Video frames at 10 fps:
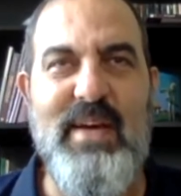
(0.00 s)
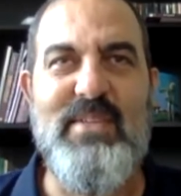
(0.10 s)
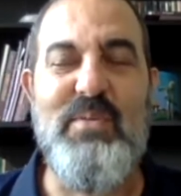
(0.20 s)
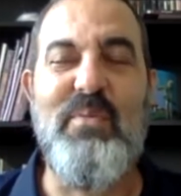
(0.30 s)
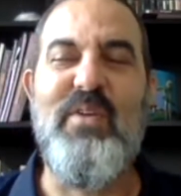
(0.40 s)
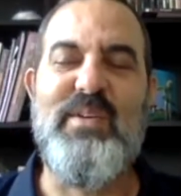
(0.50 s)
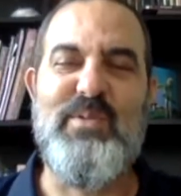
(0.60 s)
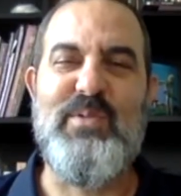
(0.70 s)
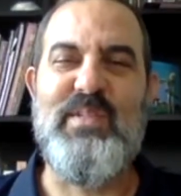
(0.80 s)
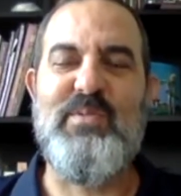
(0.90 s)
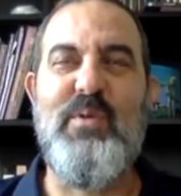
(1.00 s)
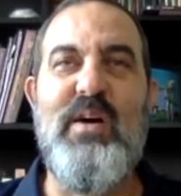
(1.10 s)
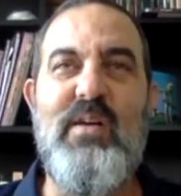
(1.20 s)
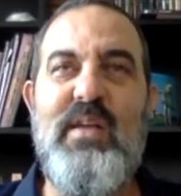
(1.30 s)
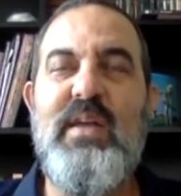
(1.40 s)
supervisors as
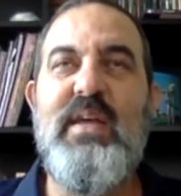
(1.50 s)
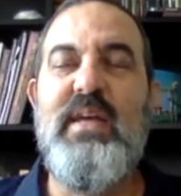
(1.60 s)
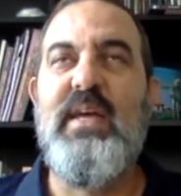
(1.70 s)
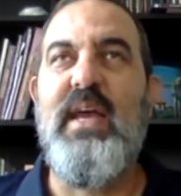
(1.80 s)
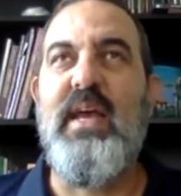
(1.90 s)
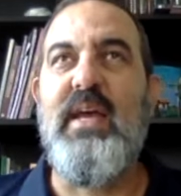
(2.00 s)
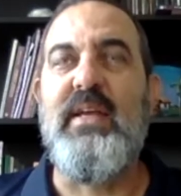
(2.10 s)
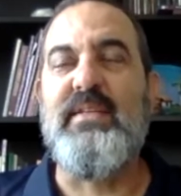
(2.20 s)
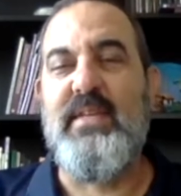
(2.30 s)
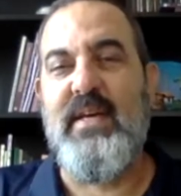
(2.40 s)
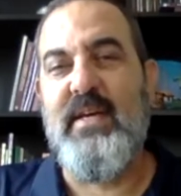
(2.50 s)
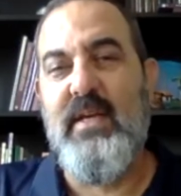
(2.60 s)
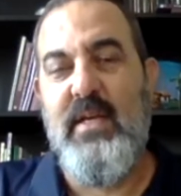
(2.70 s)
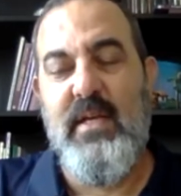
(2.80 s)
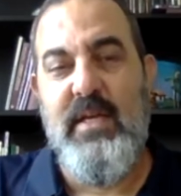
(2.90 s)
well. And
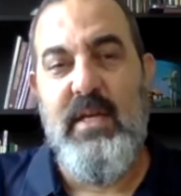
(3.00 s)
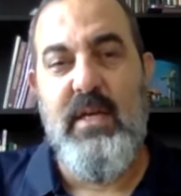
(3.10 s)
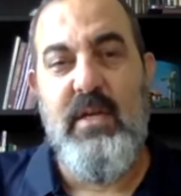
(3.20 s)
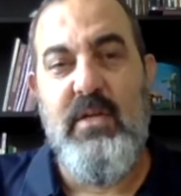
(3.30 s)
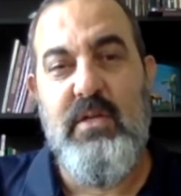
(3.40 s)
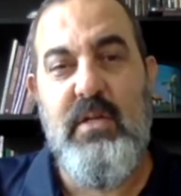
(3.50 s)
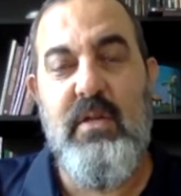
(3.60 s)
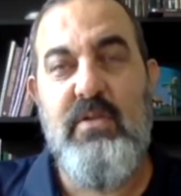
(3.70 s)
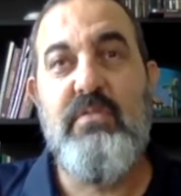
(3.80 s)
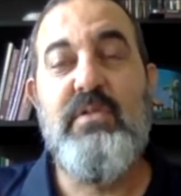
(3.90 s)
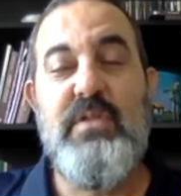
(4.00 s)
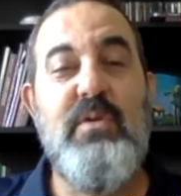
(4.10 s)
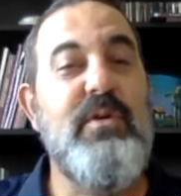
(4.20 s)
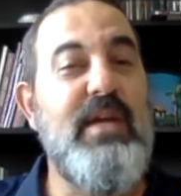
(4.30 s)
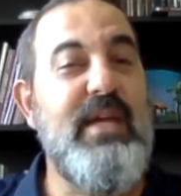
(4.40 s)
true
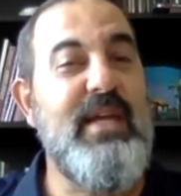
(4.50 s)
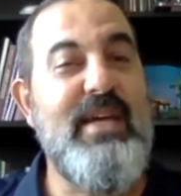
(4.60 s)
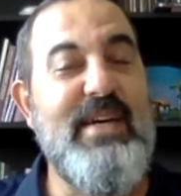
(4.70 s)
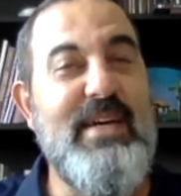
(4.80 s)
story,